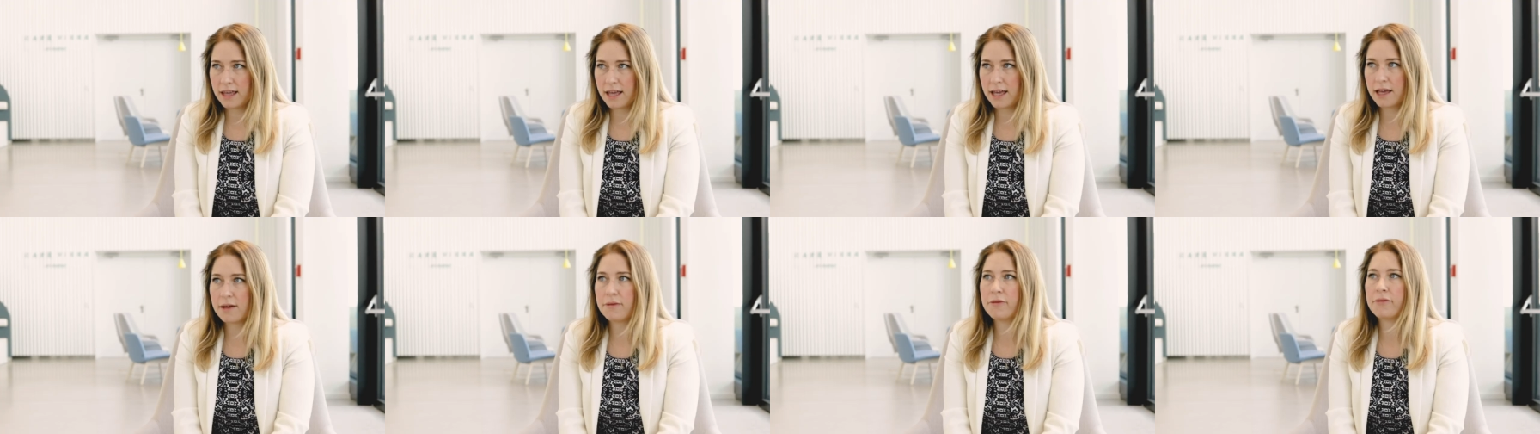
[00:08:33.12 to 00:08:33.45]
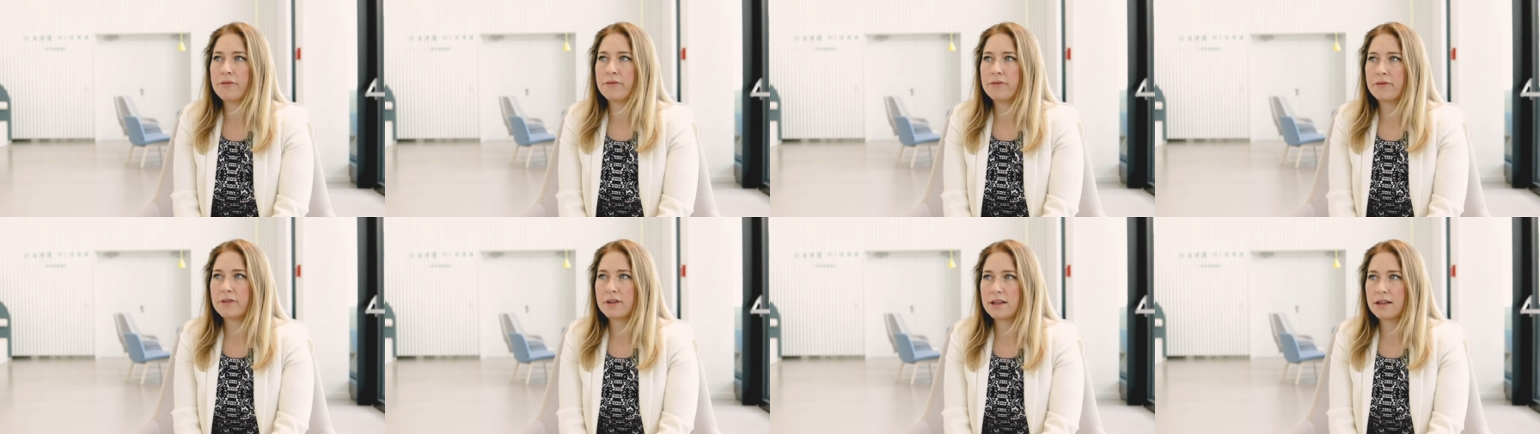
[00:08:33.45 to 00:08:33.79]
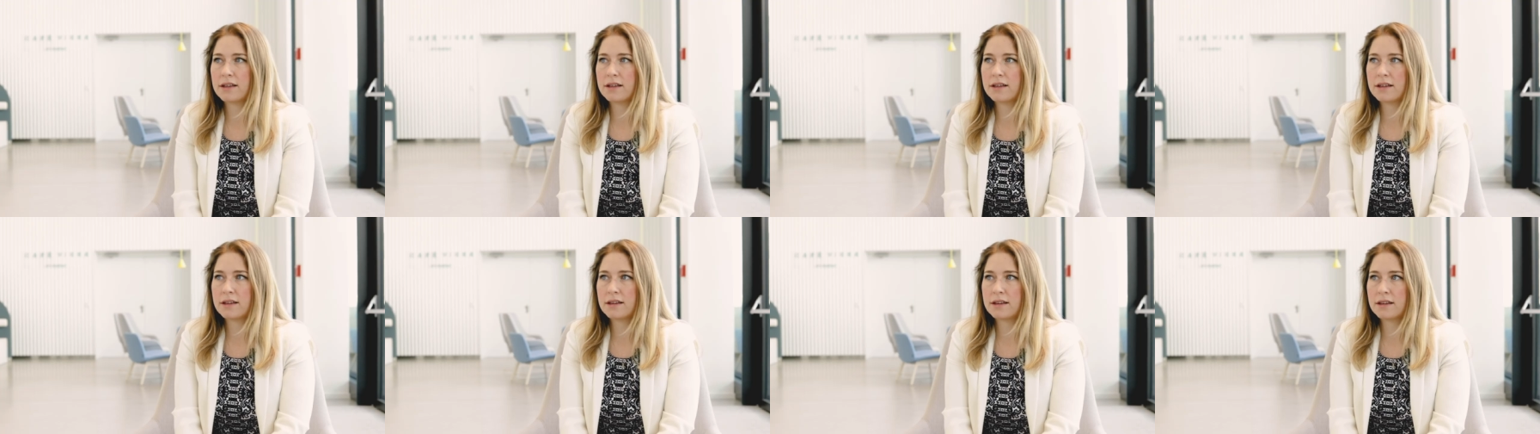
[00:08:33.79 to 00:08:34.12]
if
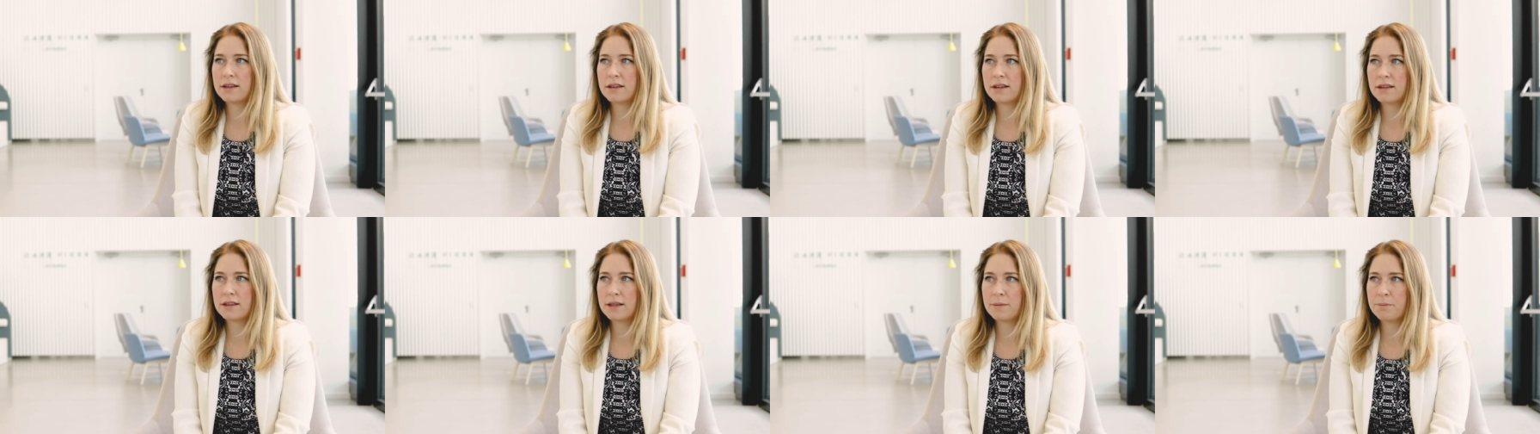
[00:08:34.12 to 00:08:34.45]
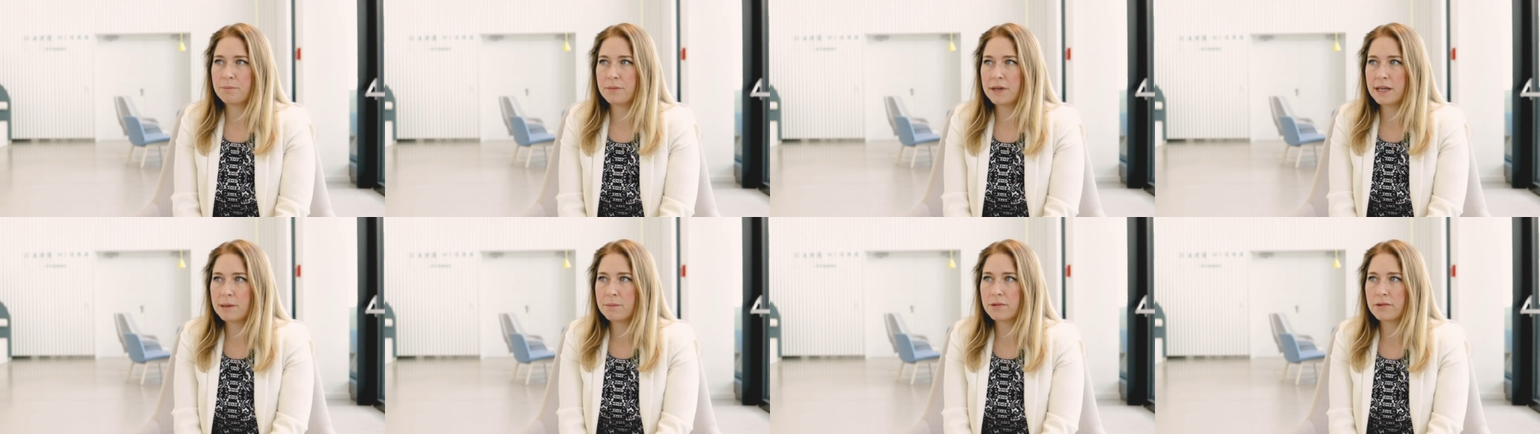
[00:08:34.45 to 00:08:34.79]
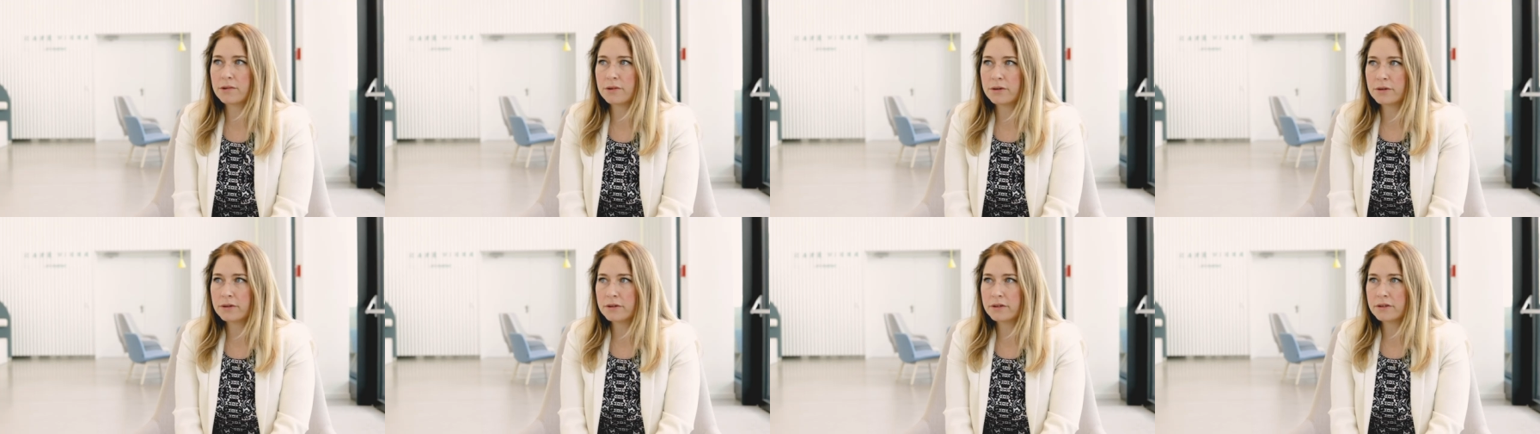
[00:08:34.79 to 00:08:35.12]
the
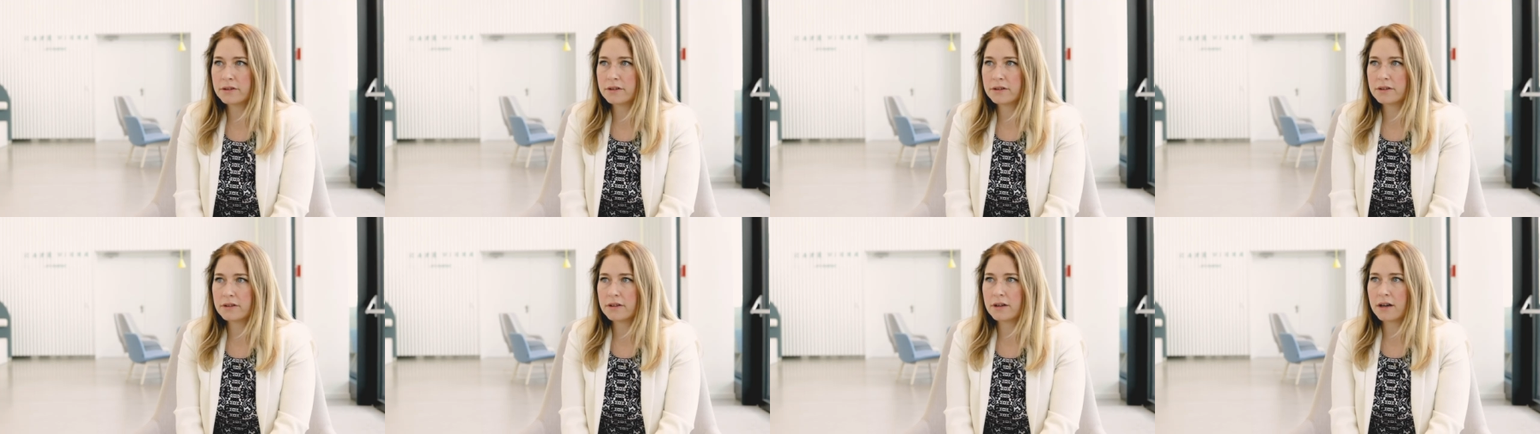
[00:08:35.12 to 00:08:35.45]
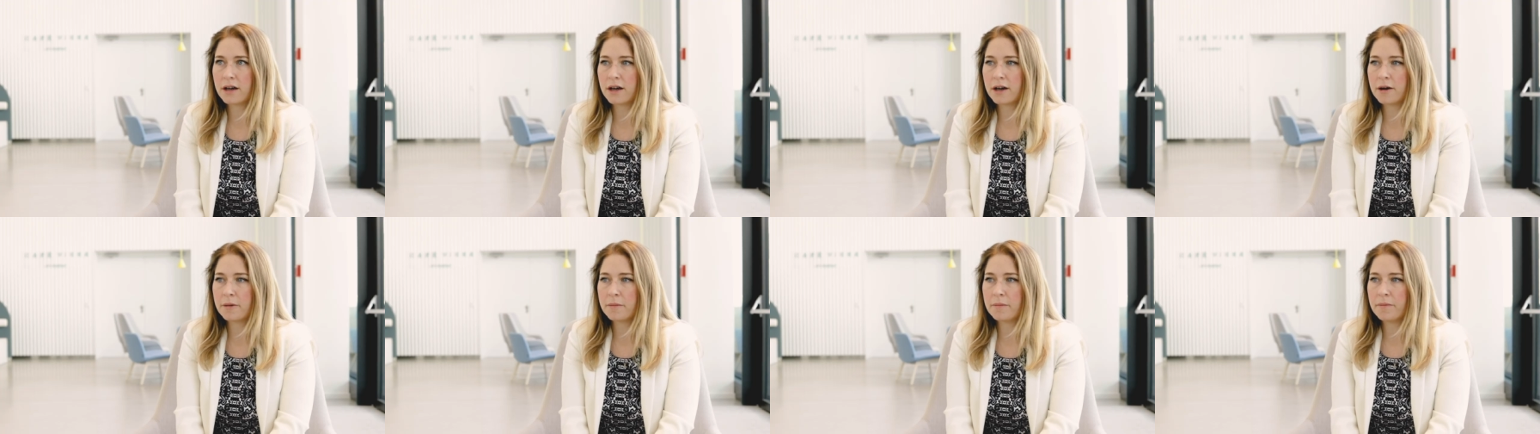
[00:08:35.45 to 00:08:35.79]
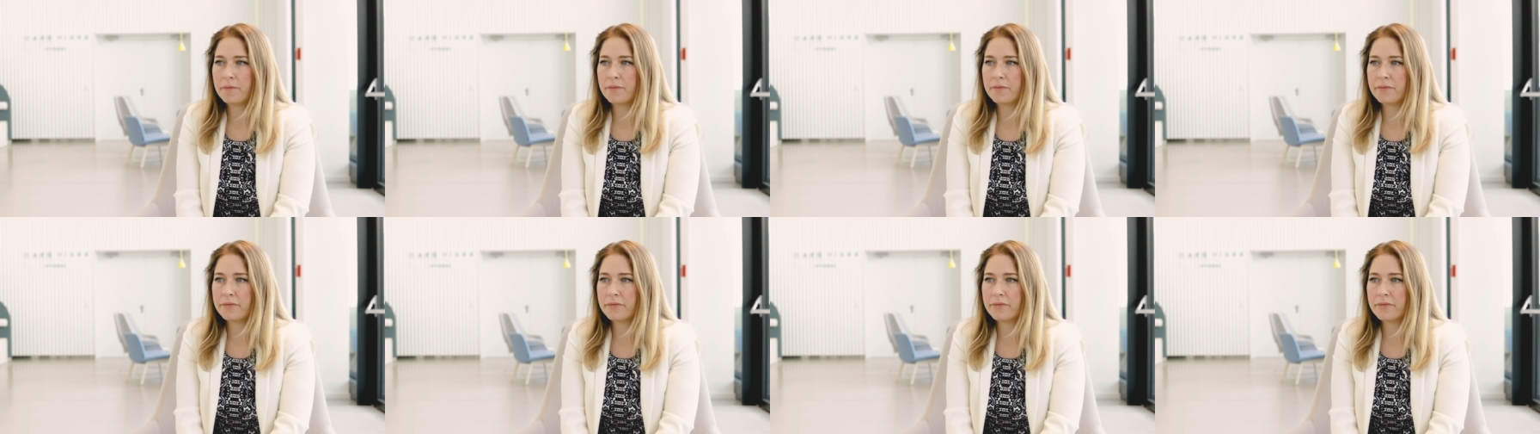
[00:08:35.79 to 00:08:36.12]
people
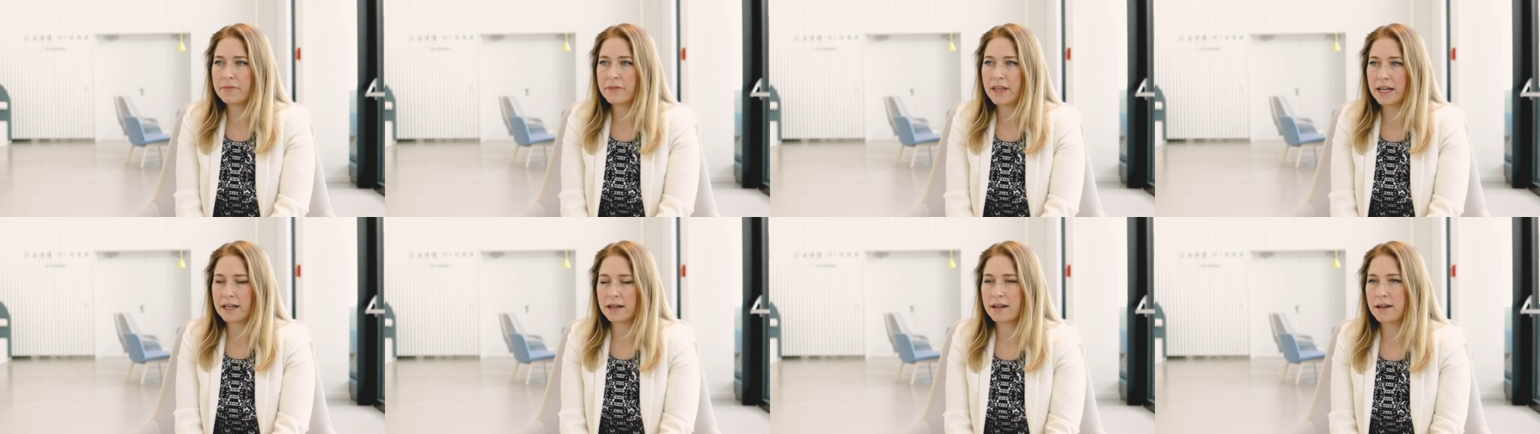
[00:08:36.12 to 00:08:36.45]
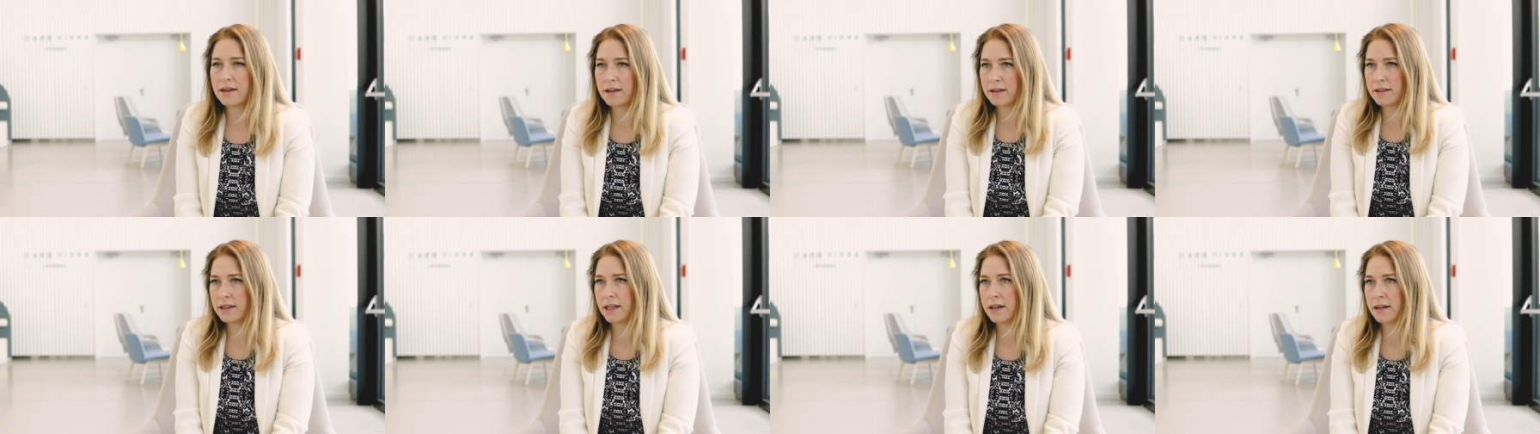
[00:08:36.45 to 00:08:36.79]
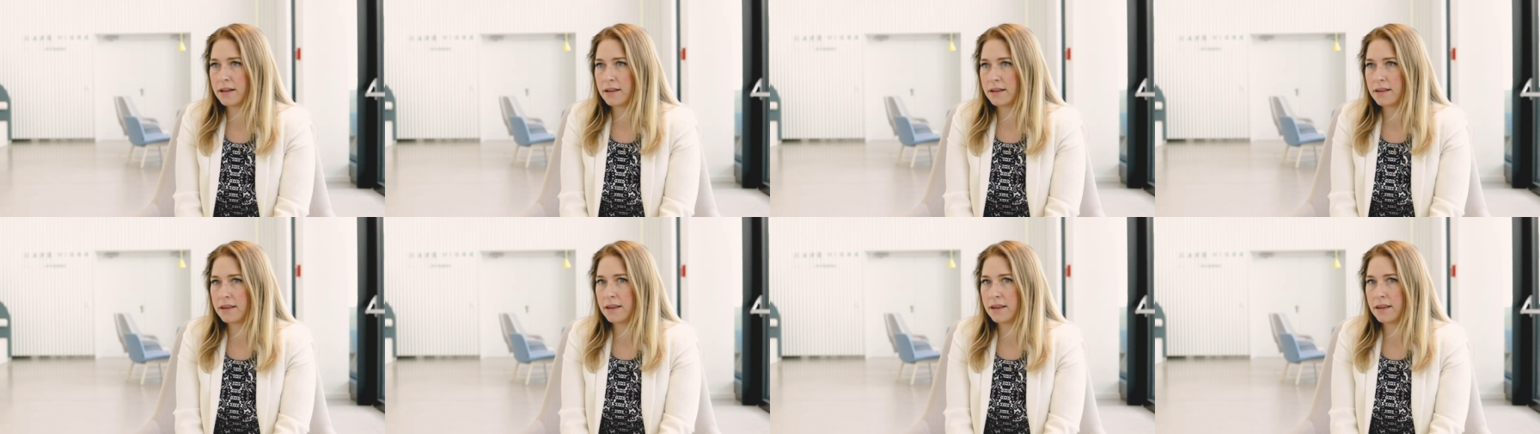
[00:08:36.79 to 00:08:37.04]
um, that, that